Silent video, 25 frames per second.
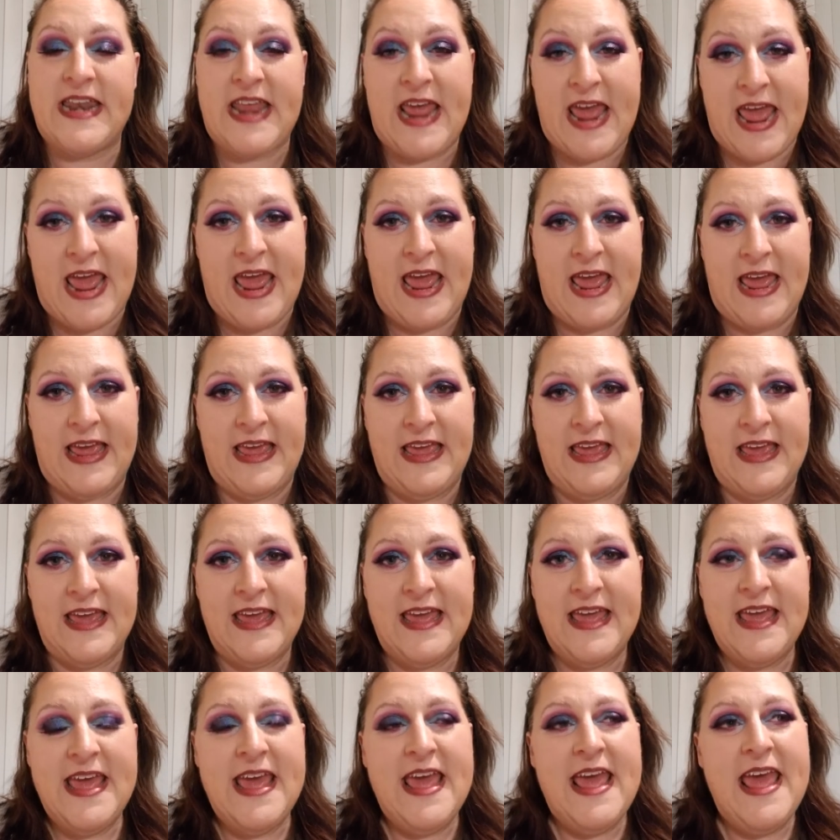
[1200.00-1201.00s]
egg
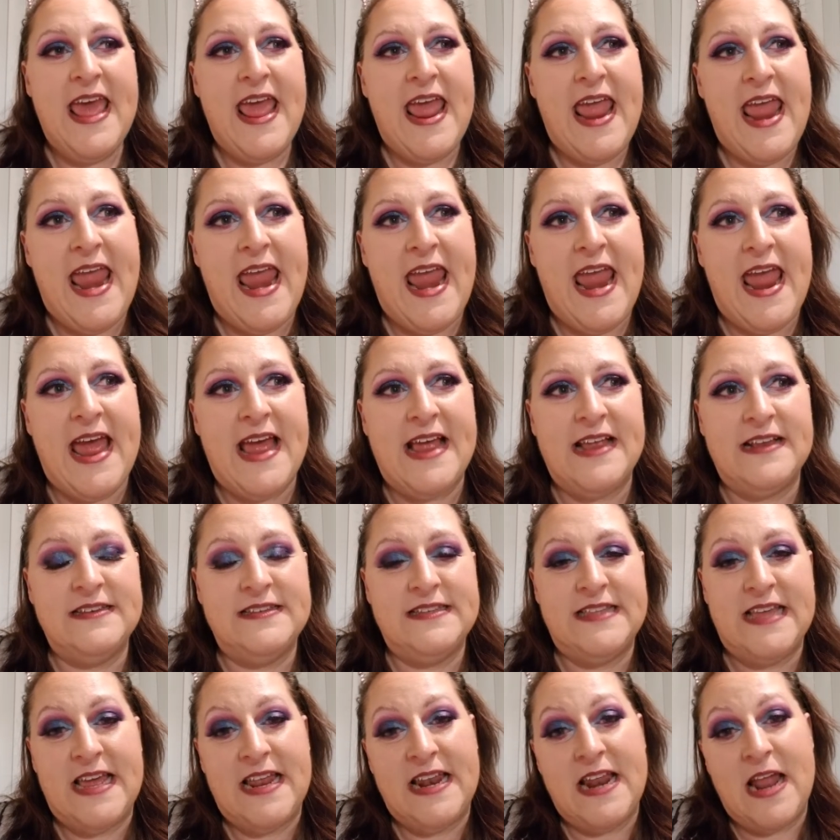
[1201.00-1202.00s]
and
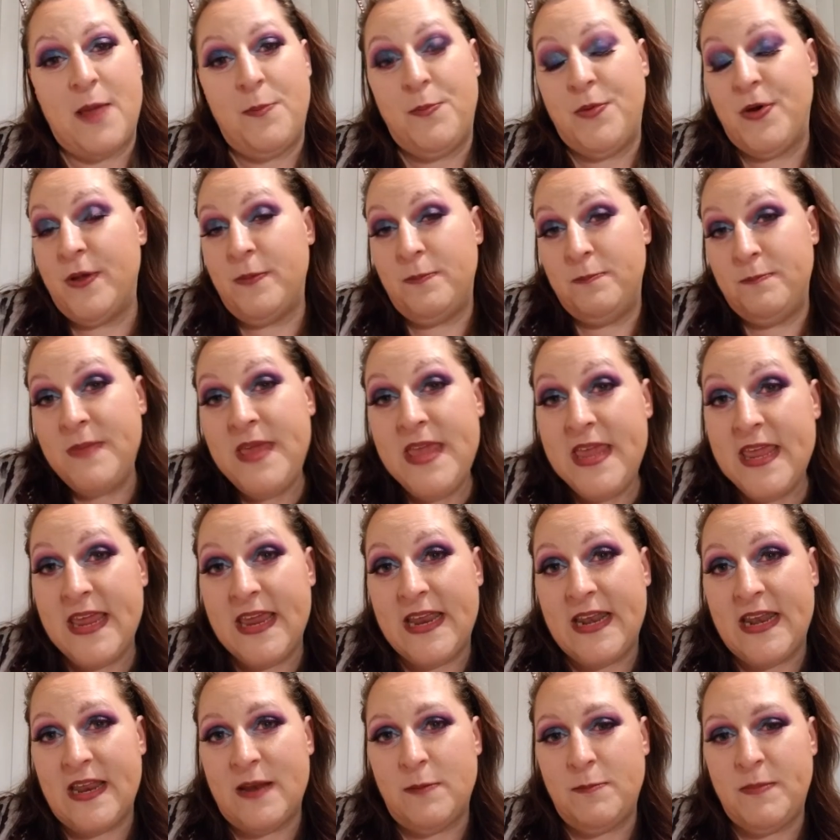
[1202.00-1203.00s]
that I put meat
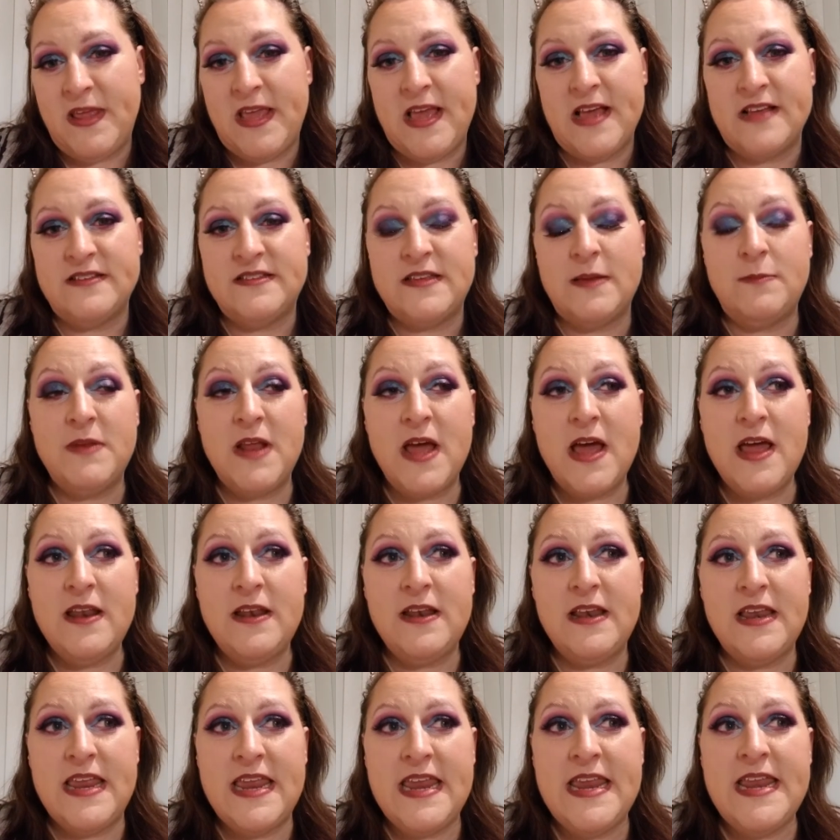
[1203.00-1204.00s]
in it, because I'm not
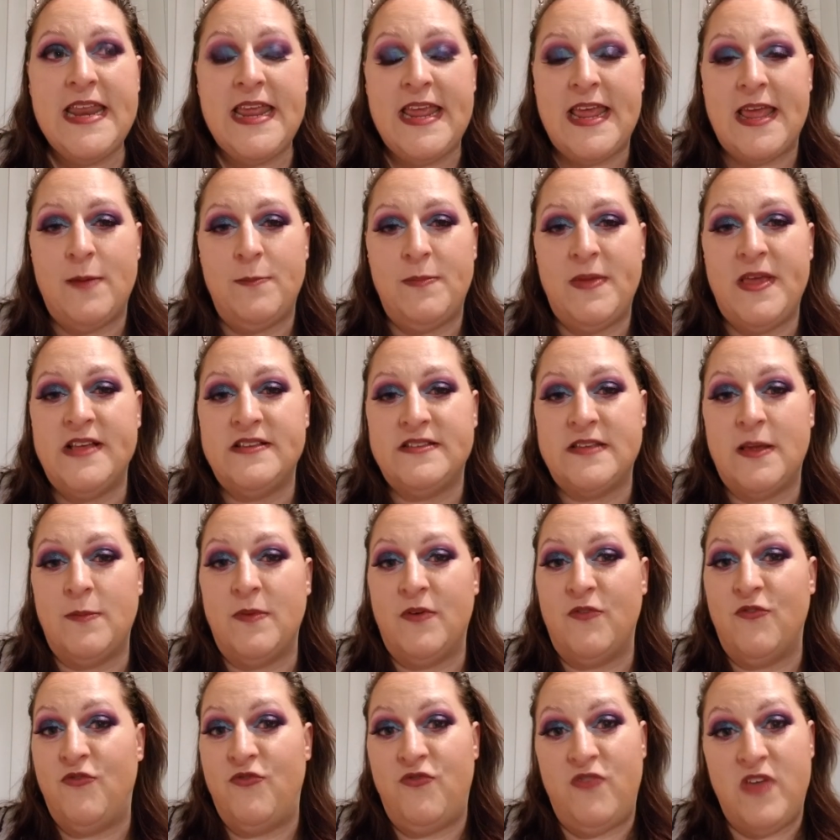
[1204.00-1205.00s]
eating it because I'm a
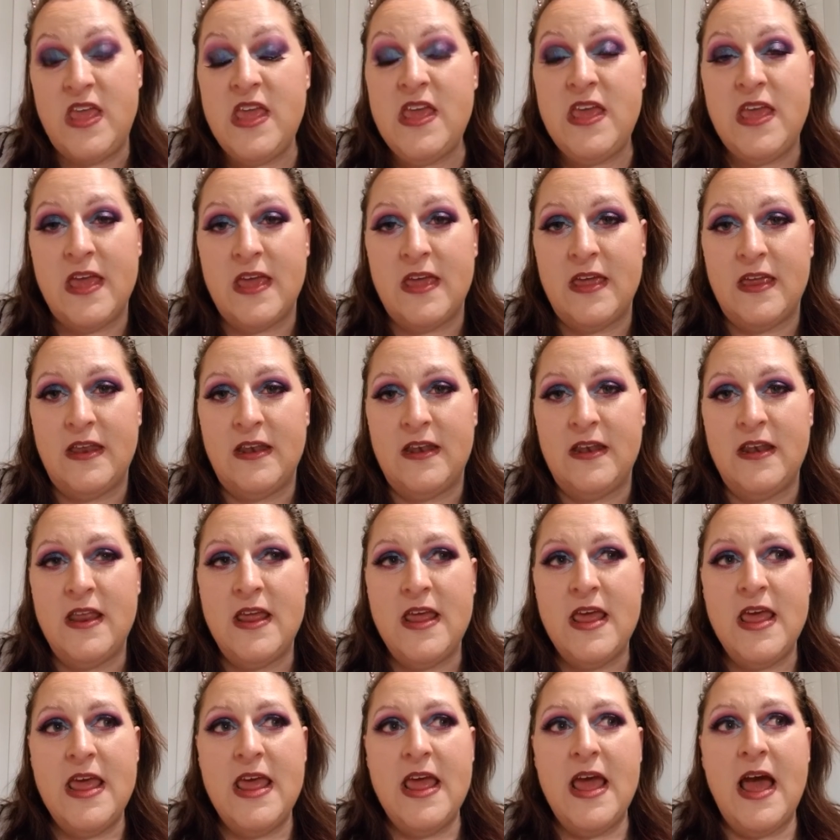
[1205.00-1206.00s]
vegan.
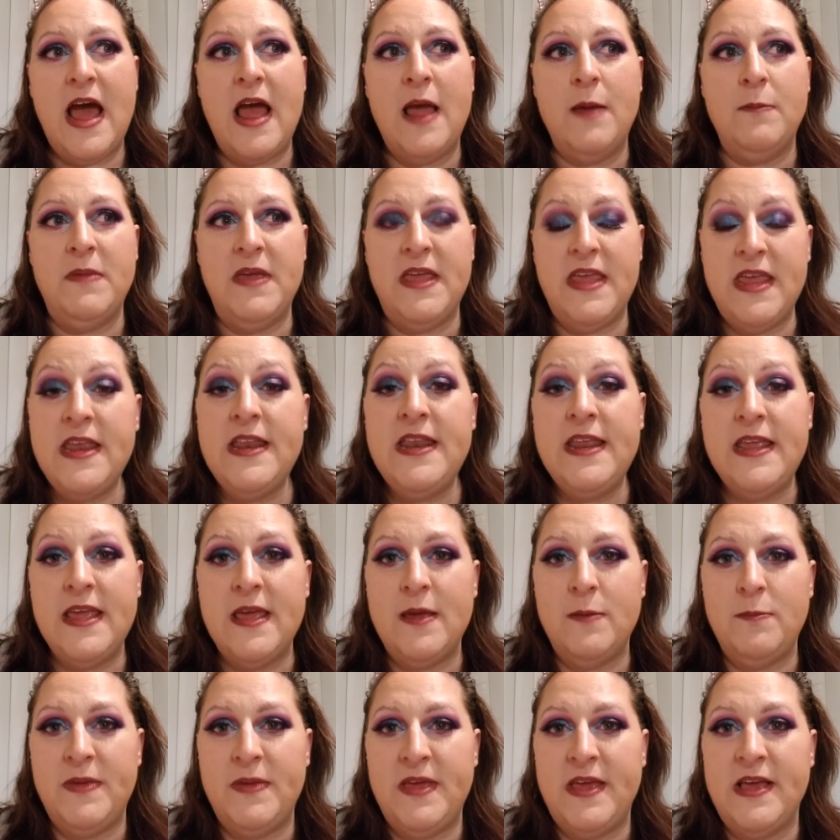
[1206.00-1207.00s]
I'm eating
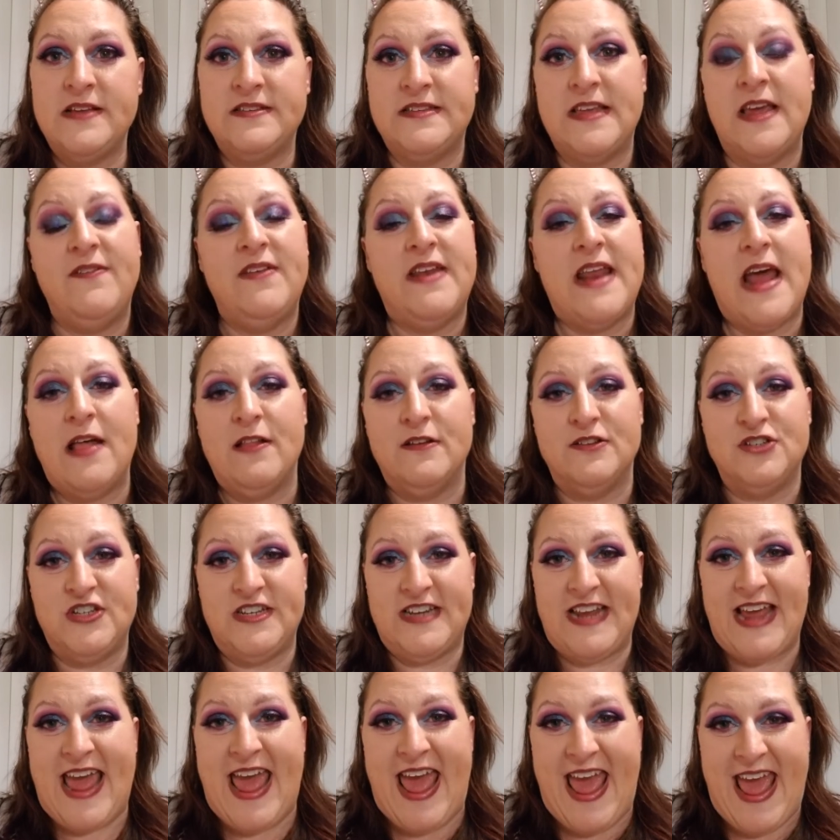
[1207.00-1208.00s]
it because I have an allergy
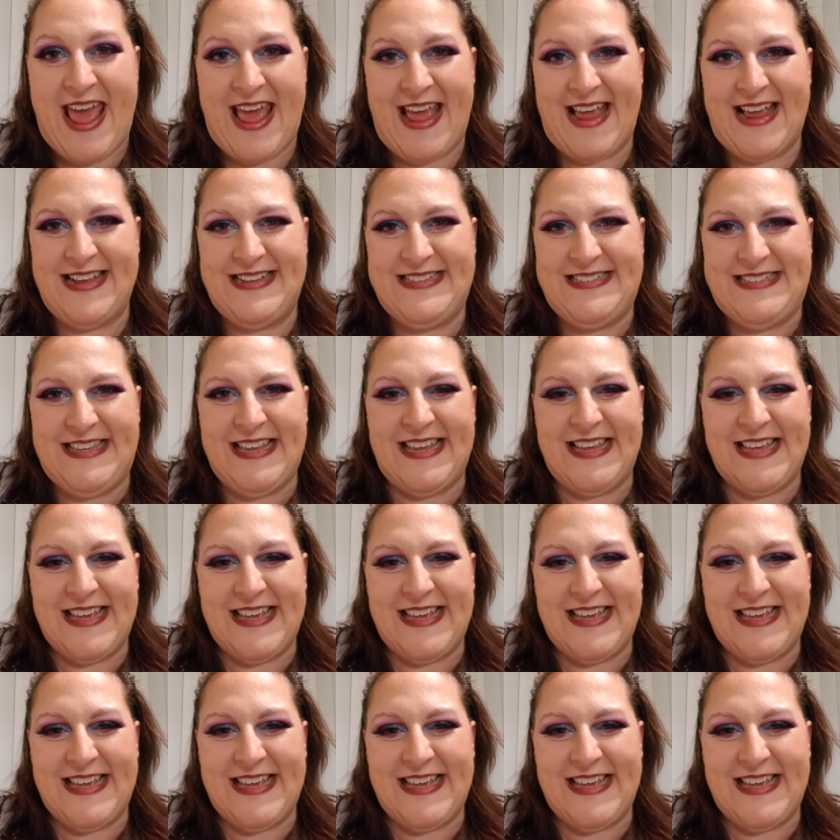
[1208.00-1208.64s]
to eggs.